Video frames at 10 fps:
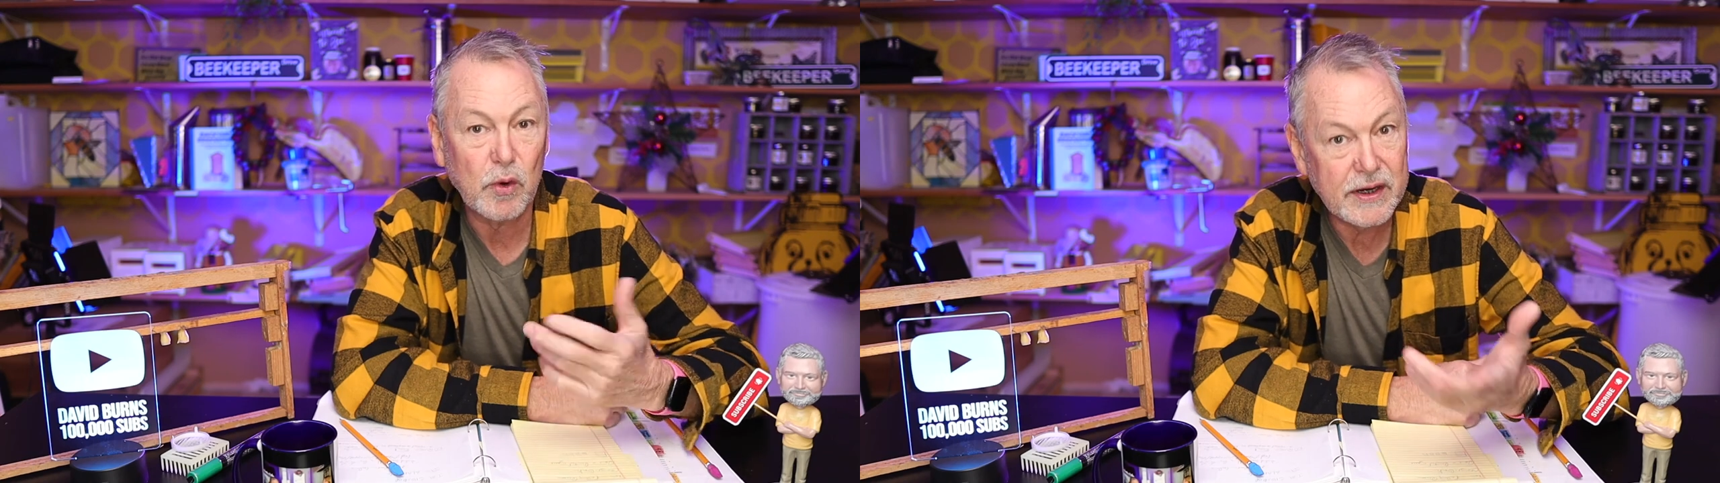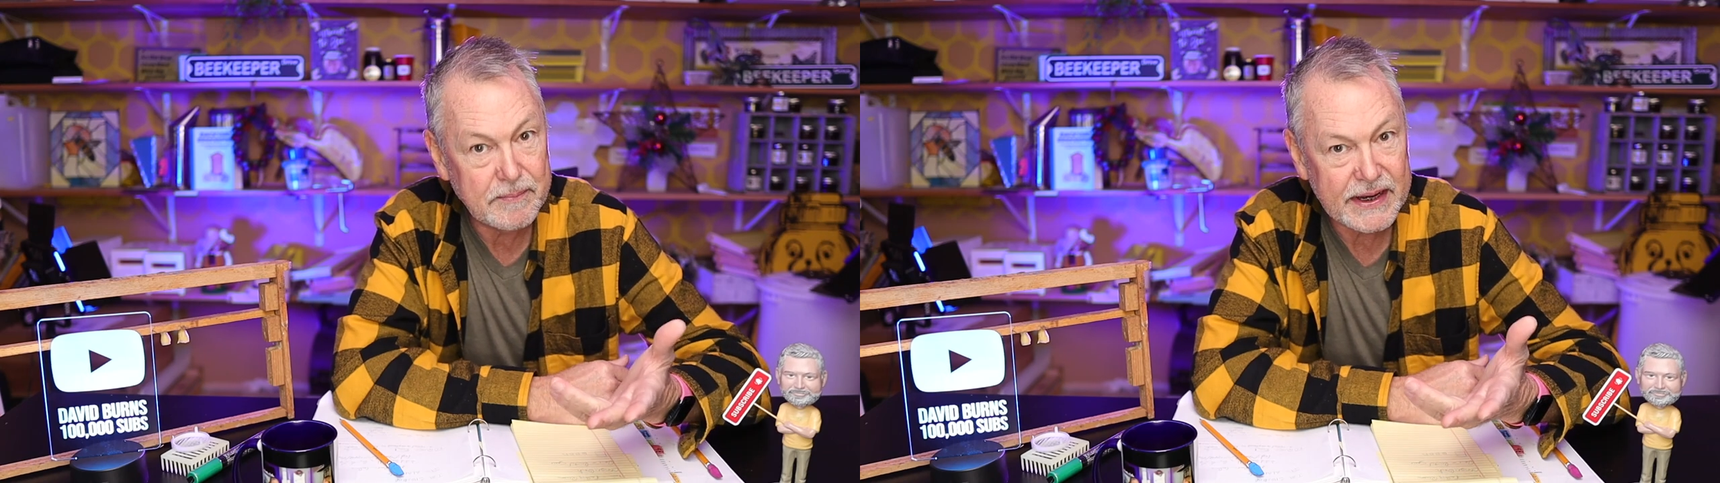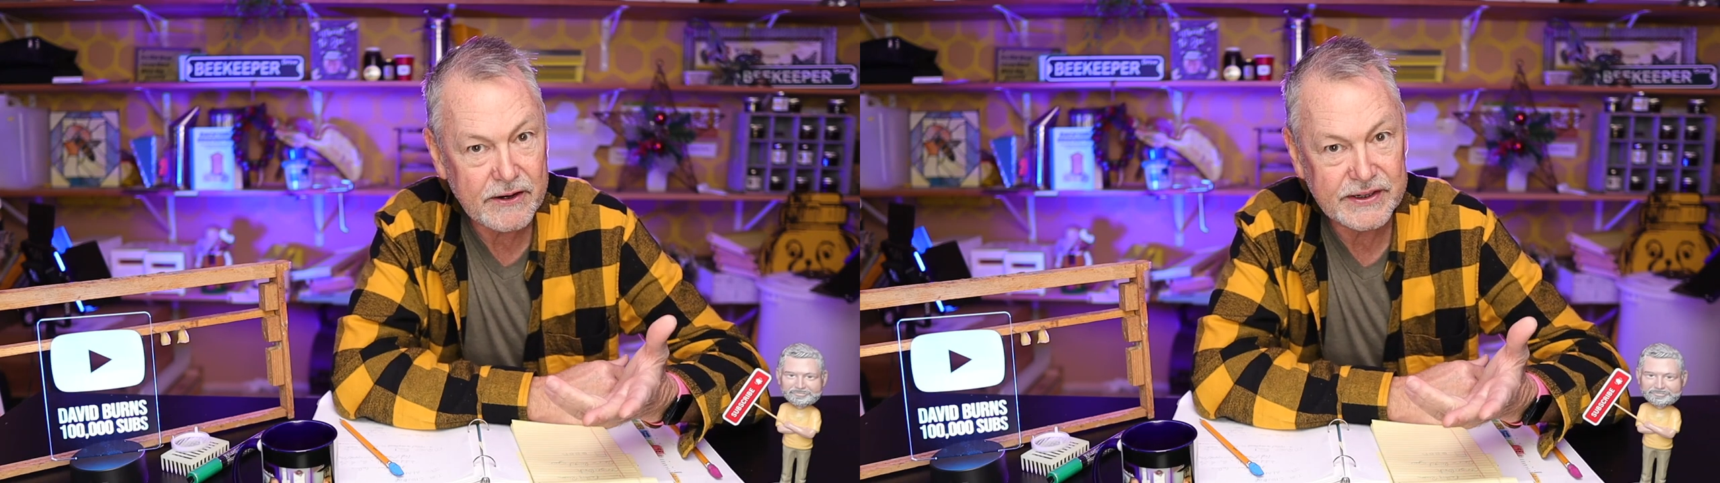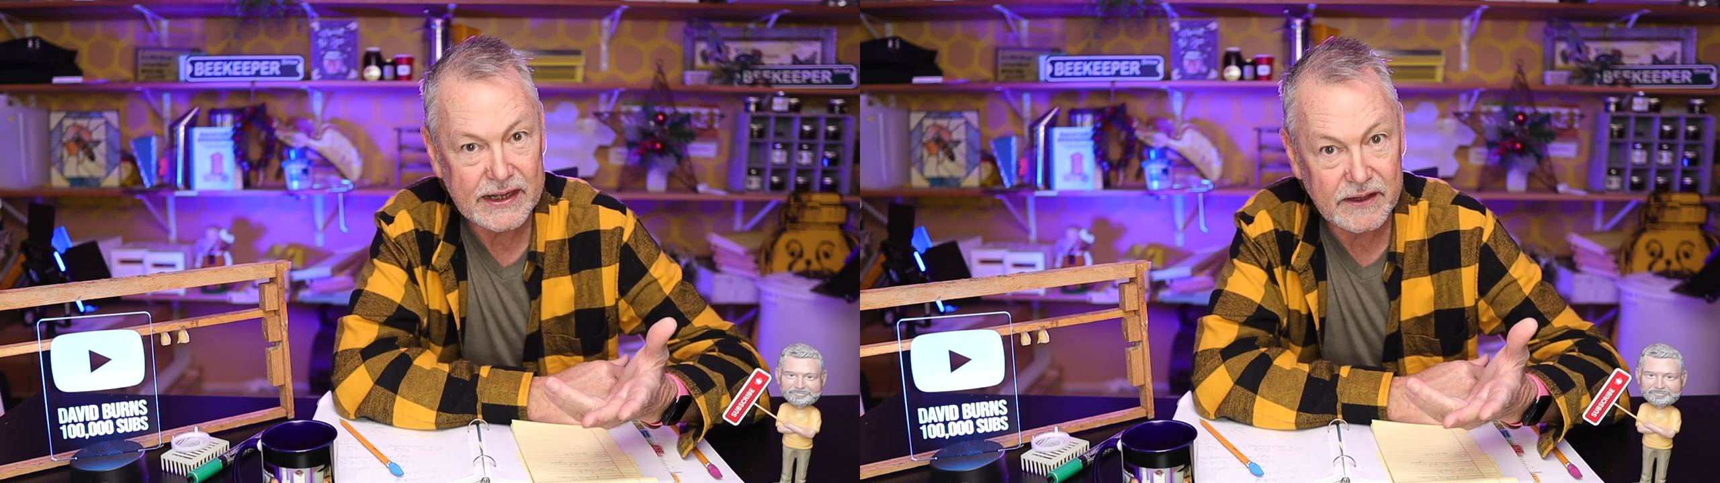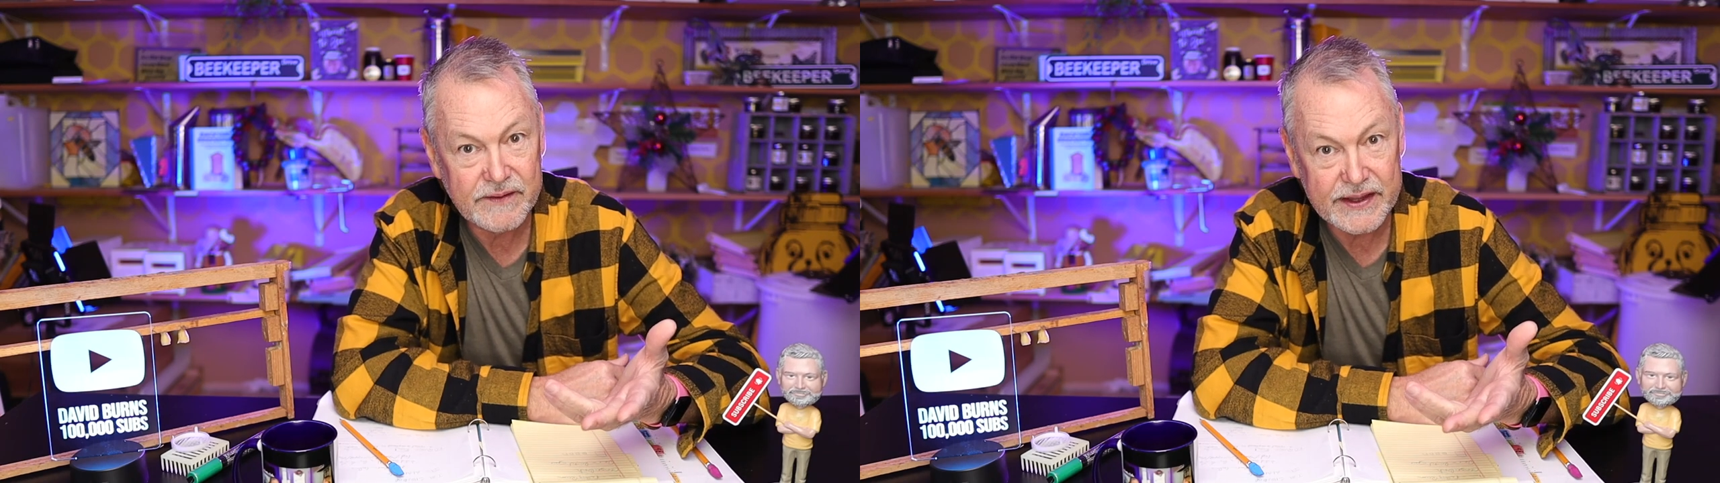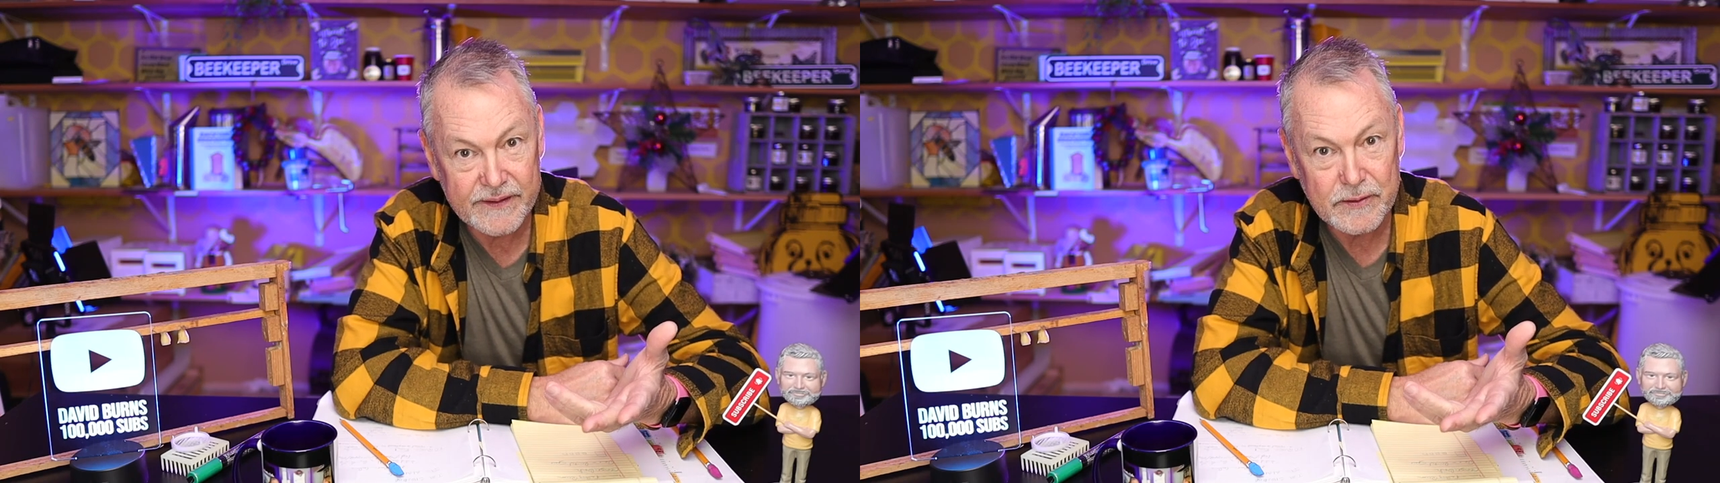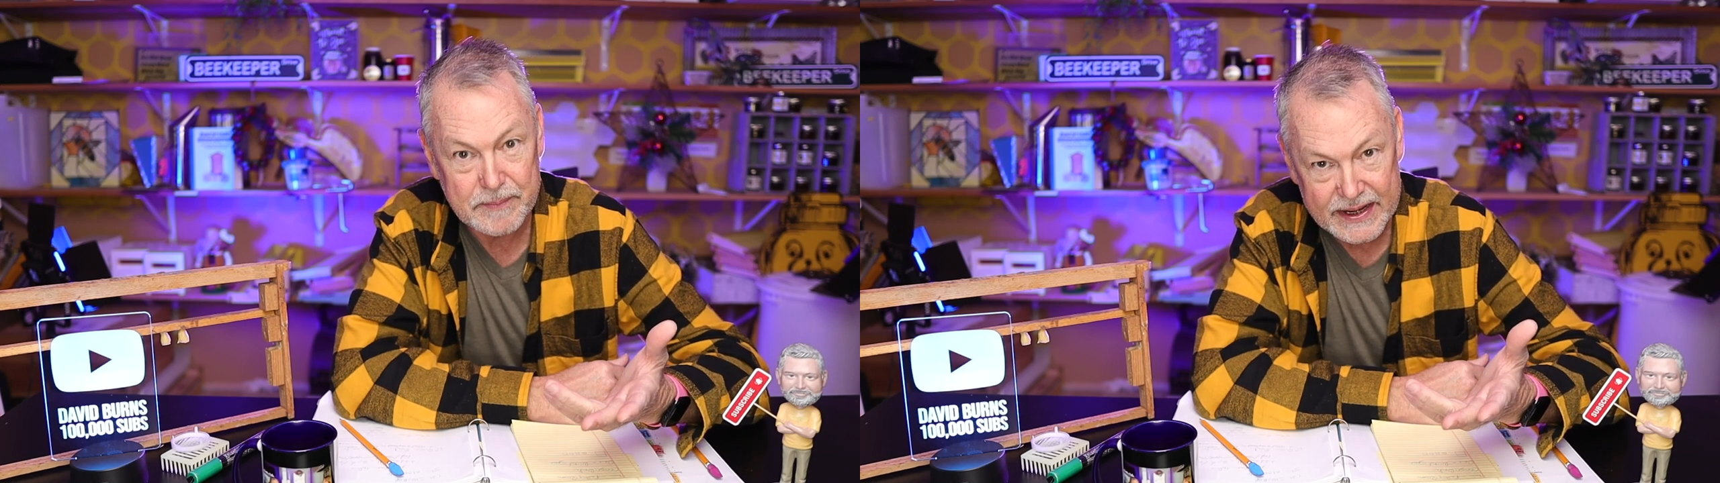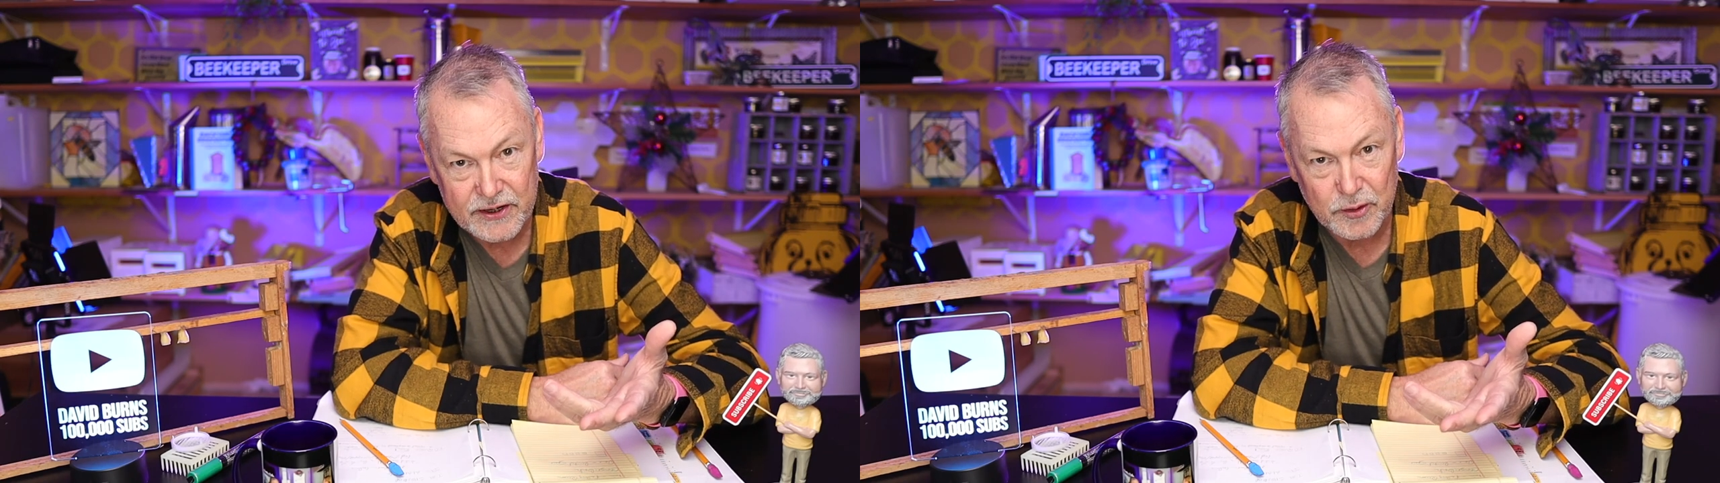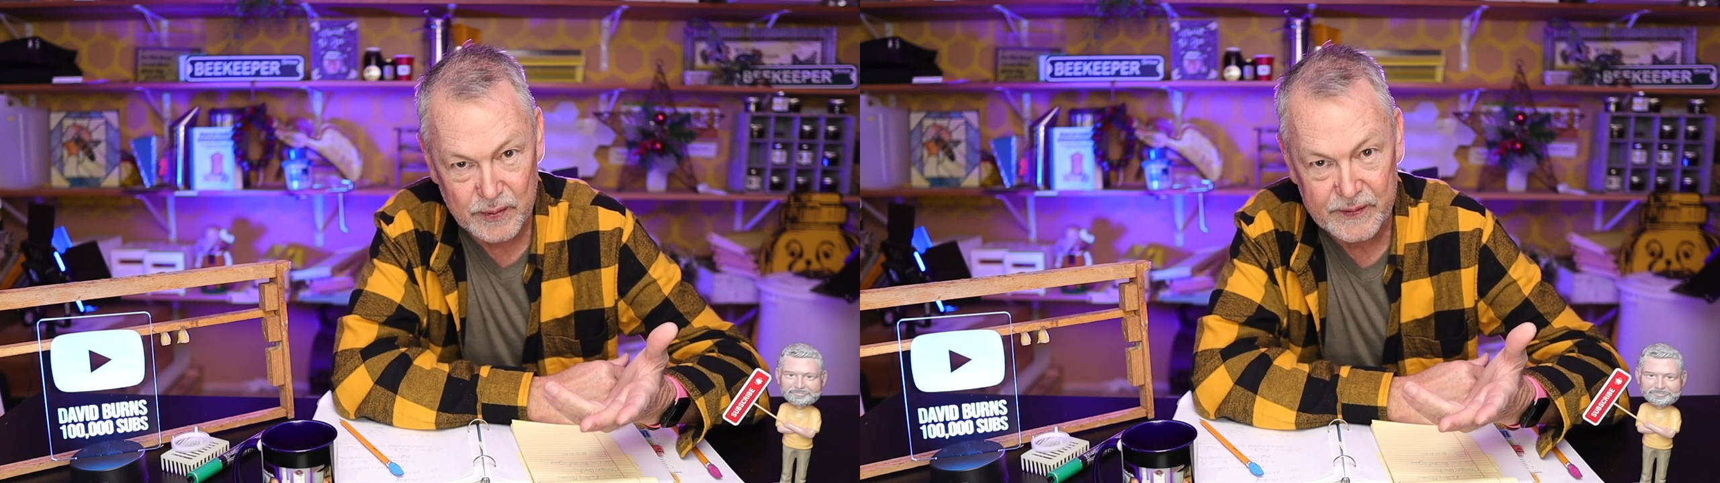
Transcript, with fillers: one beggar telling the other beggar where